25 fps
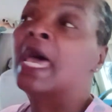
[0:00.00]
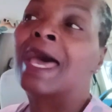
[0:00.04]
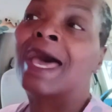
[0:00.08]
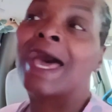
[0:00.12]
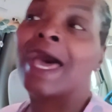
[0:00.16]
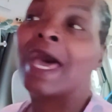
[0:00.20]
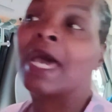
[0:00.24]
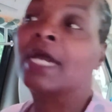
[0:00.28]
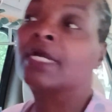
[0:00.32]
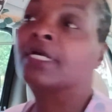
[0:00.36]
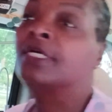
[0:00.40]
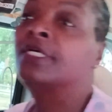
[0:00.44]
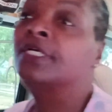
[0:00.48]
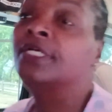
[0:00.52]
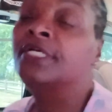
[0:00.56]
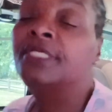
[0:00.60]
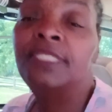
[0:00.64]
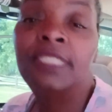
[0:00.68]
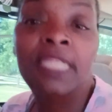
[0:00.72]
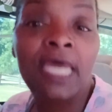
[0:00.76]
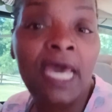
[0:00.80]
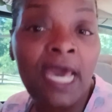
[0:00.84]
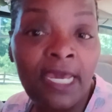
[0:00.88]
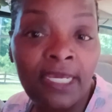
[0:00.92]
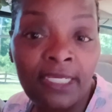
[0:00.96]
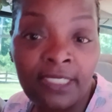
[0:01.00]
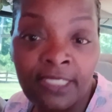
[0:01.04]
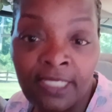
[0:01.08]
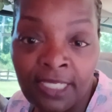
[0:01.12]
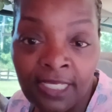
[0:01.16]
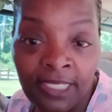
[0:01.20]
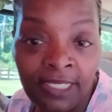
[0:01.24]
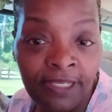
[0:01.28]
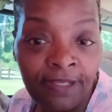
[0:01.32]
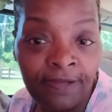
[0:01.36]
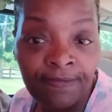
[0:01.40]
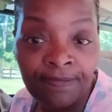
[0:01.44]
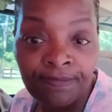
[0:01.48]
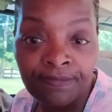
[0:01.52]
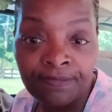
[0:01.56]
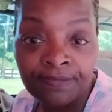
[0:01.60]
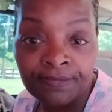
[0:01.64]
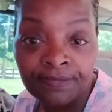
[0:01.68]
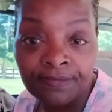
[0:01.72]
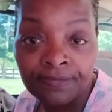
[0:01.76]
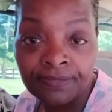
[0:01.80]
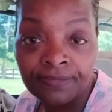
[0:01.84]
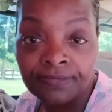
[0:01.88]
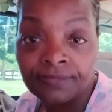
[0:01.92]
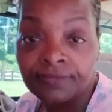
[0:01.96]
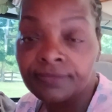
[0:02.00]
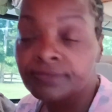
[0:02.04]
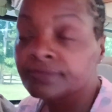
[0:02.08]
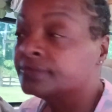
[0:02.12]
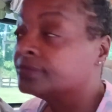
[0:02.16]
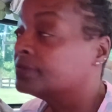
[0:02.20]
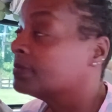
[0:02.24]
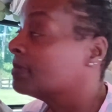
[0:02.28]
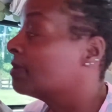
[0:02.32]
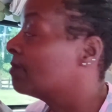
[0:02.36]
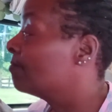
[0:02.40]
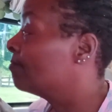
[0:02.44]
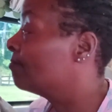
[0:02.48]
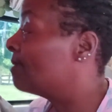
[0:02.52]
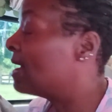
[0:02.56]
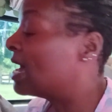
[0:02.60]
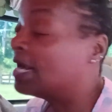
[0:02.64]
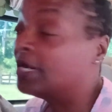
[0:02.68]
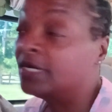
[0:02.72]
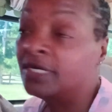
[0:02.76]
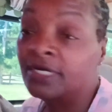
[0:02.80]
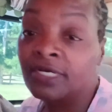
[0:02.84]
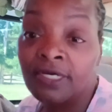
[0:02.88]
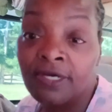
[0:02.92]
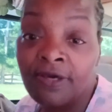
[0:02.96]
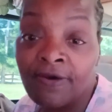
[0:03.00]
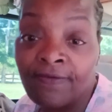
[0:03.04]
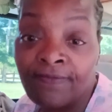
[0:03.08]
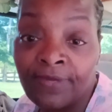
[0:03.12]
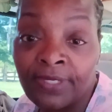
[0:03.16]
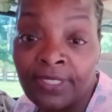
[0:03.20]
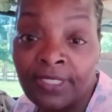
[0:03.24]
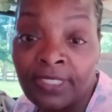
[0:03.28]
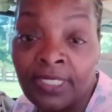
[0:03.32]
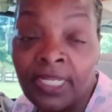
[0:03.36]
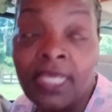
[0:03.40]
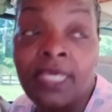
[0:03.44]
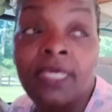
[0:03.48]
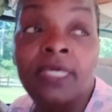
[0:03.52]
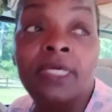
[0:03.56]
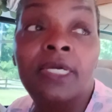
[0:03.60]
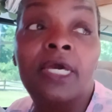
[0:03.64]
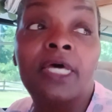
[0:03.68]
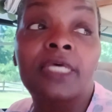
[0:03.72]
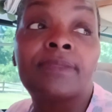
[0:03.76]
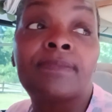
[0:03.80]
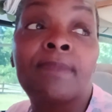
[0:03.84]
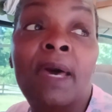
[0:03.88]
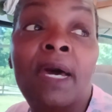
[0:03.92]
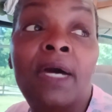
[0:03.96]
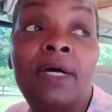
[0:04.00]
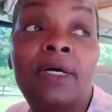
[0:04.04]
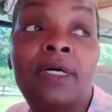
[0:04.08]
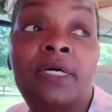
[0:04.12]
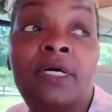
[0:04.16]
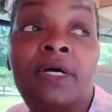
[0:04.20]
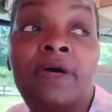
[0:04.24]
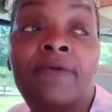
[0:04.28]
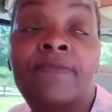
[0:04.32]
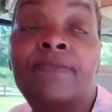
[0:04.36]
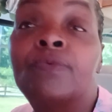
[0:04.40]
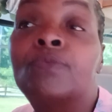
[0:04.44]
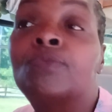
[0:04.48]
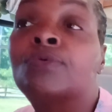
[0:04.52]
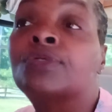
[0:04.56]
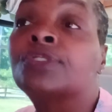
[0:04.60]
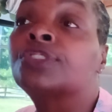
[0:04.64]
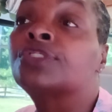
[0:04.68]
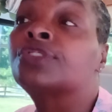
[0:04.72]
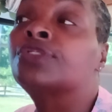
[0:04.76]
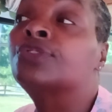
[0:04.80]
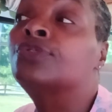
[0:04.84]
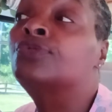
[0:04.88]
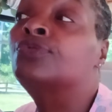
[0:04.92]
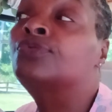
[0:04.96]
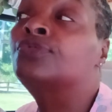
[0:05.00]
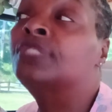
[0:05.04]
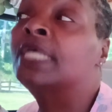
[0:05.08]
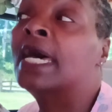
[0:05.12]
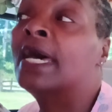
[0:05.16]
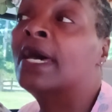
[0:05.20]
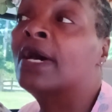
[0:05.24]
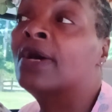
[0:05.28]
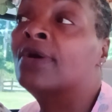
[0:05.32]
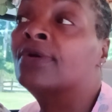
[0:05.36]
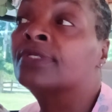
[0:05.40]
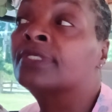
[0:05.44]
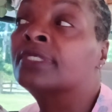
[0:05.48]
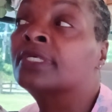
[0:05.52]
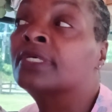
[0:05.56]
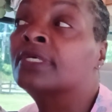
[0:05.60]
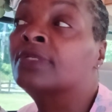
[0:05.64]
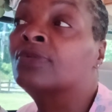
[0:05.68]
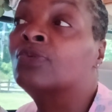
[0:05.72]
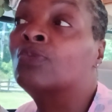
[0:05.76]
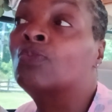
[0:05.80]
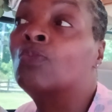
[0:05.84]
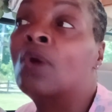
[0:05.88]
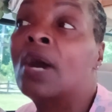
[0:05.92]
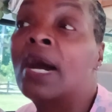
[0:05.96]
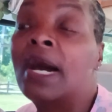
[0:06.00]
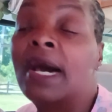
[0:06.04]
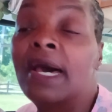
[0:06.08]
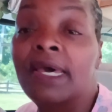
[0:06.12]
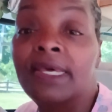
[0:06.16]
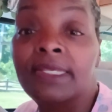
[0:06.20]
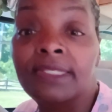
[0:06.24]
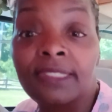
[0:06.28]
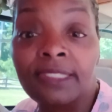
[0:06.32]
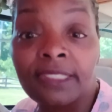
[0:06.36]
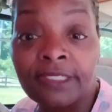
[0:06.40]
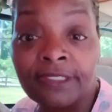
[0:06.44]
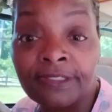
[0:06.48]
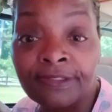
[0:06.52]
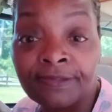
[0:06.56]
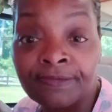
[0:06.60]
I could not keep my oven, because my oven was 2,000 watts.